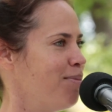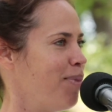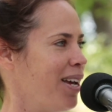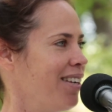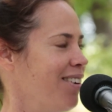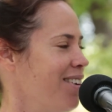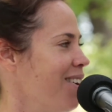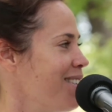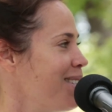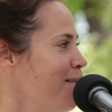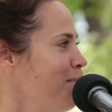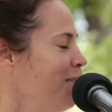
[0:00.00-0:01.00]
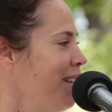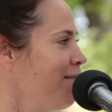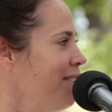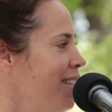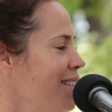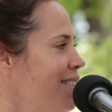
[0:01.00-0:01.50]
But on a simple
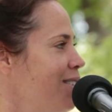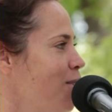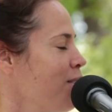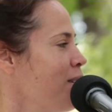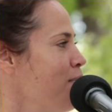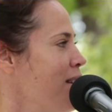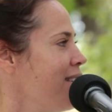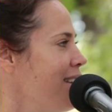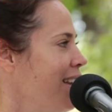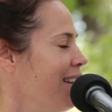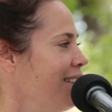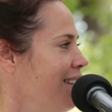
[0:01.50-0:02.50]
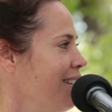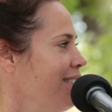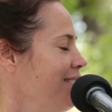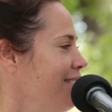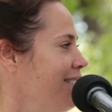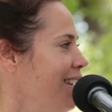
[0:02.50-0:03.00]
level, it's
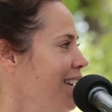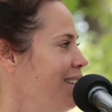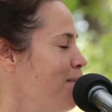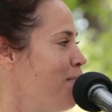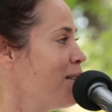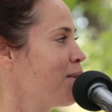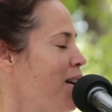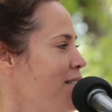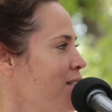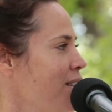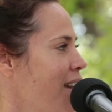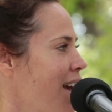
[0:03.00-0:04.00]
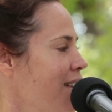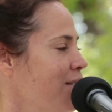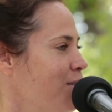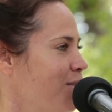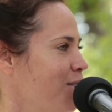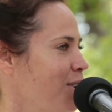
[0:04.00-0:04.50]
documenting in the best way that you
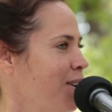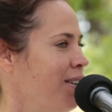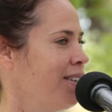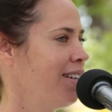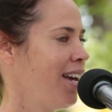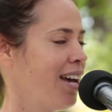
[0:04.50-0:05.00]
can through,